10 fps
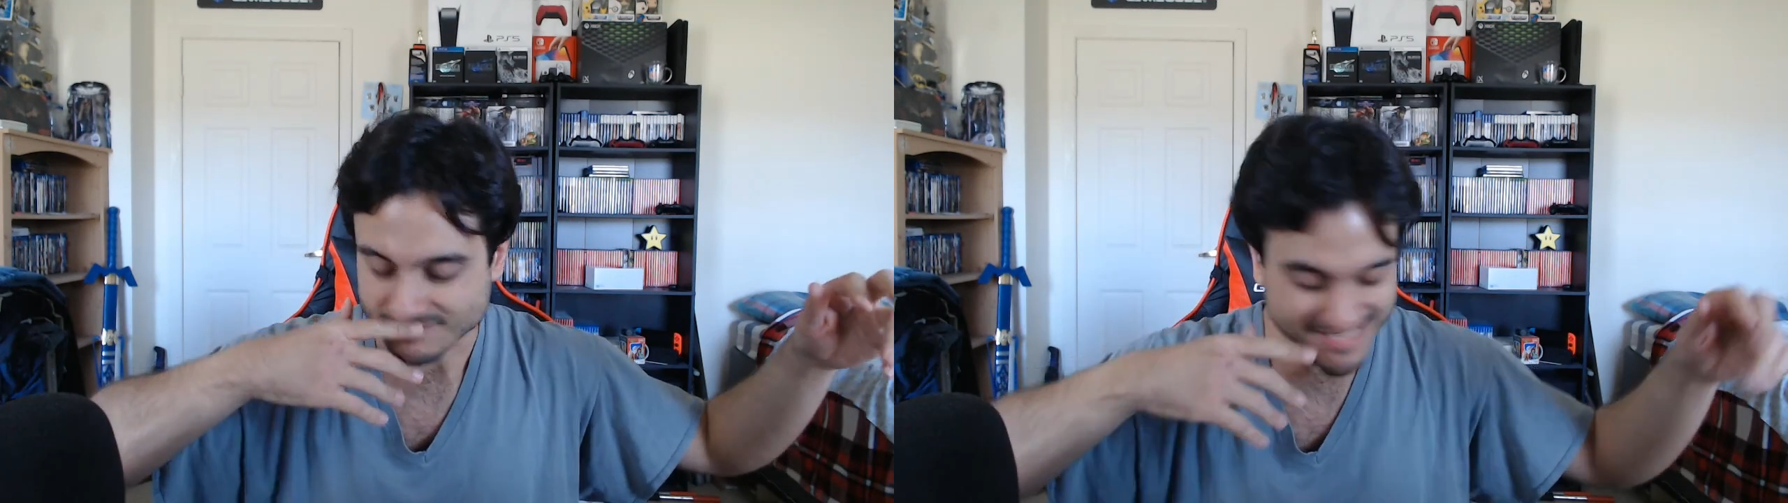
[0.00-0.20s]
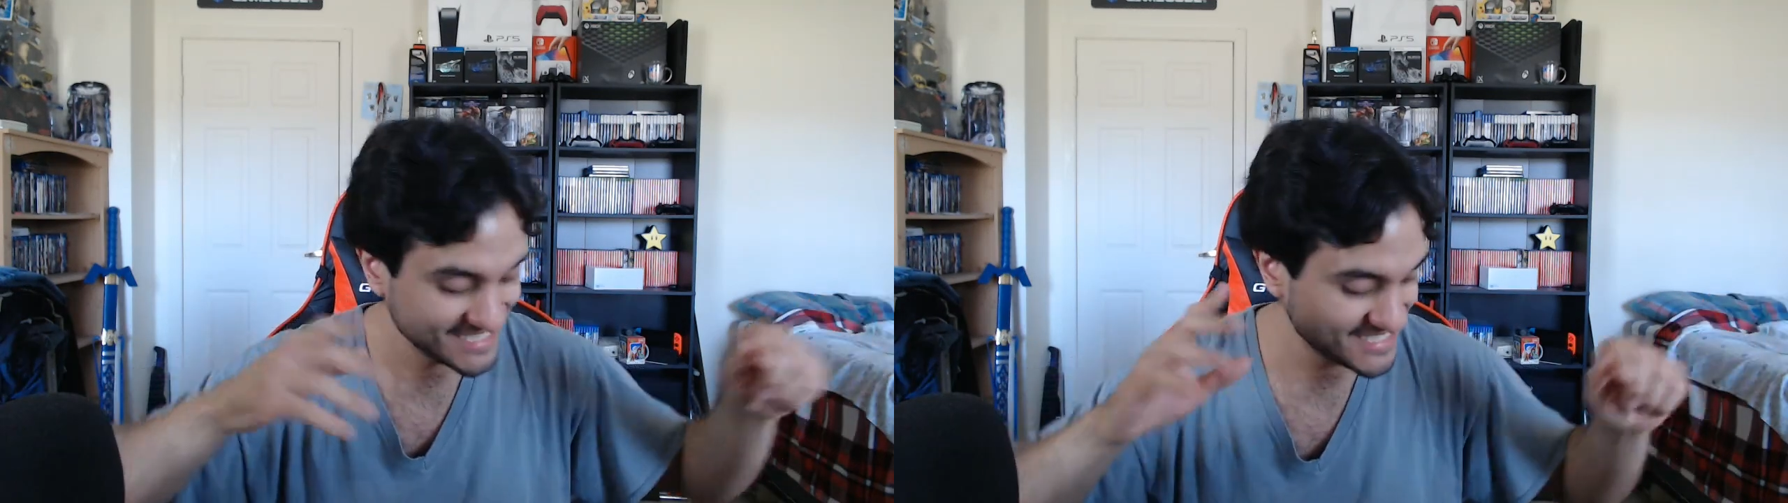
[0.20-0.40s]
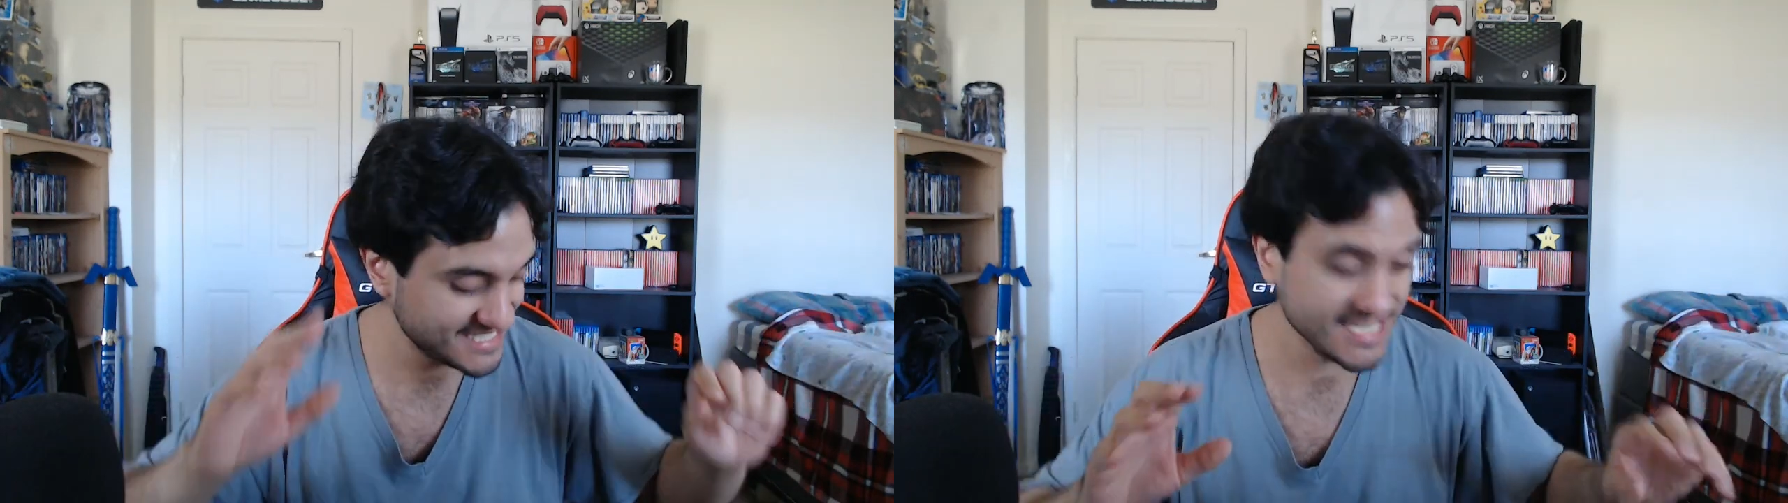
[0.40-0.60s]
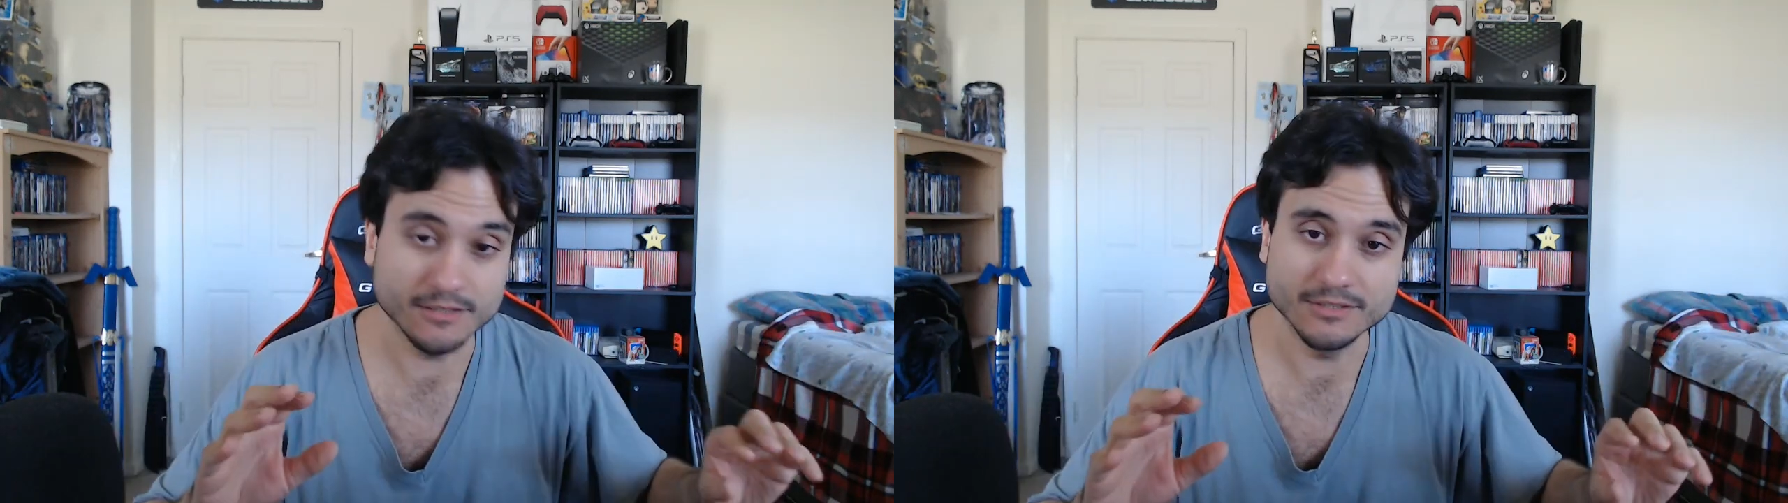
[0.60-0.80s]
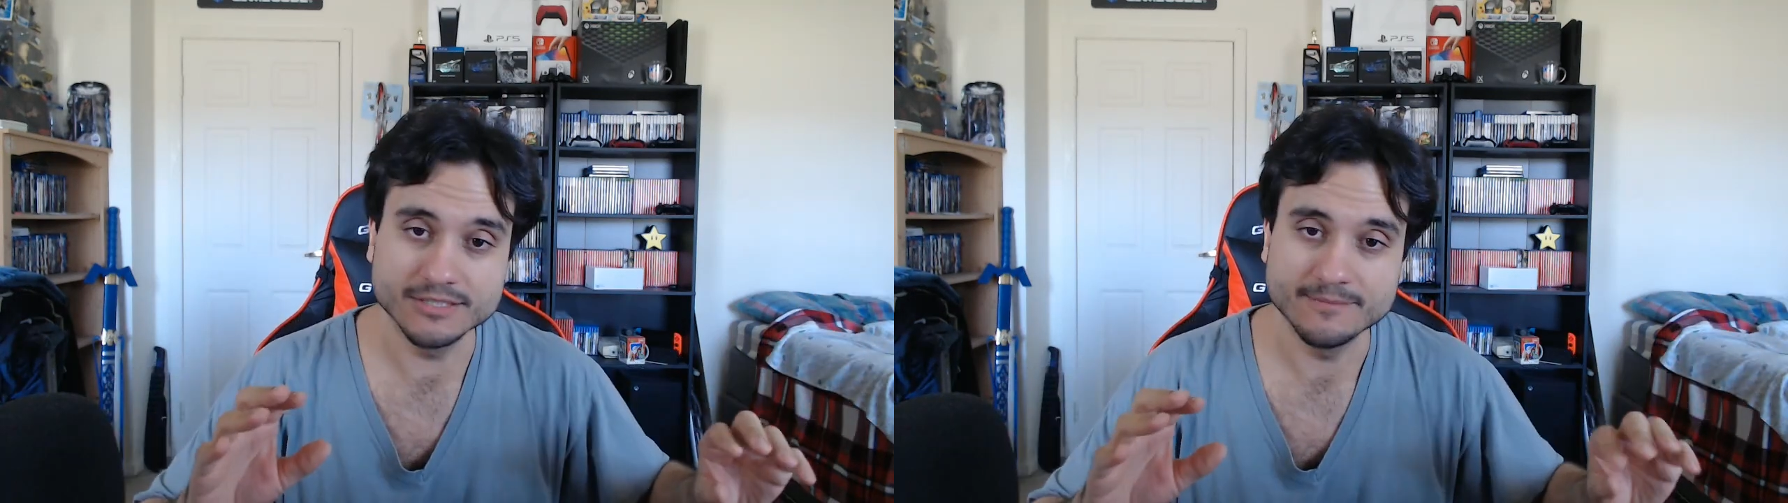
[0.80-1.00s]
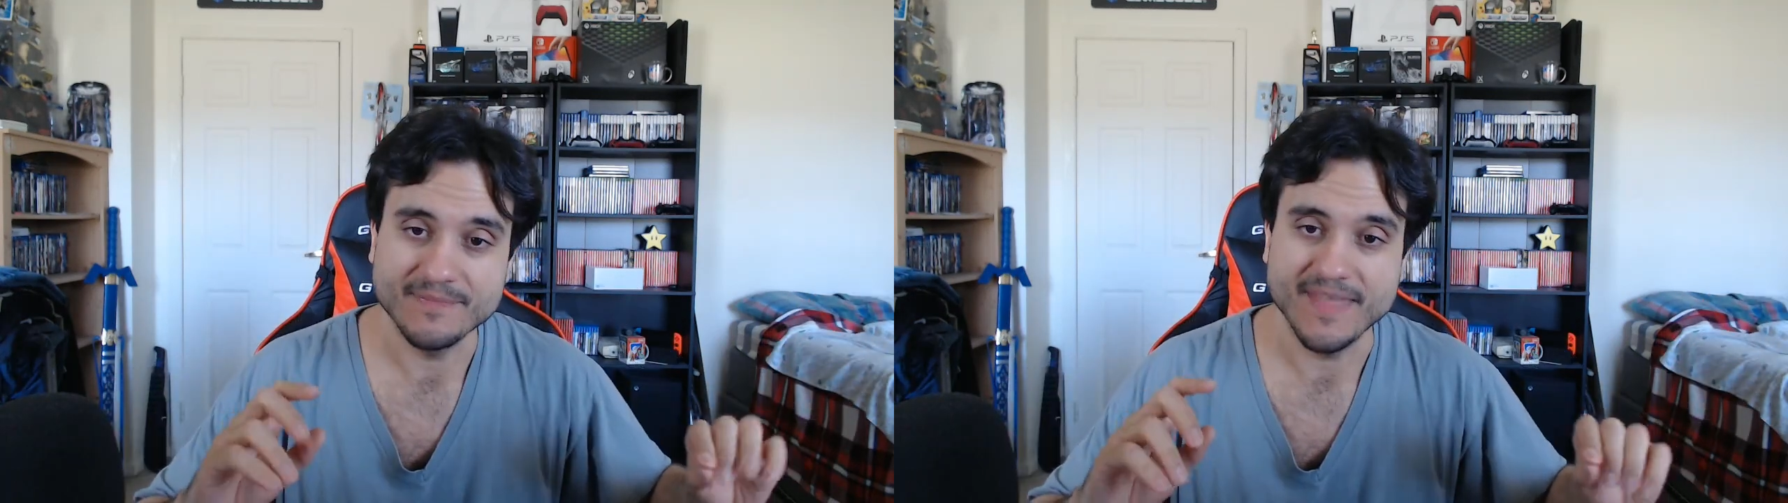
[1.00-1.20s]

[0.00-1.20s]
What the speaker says: It's sealed.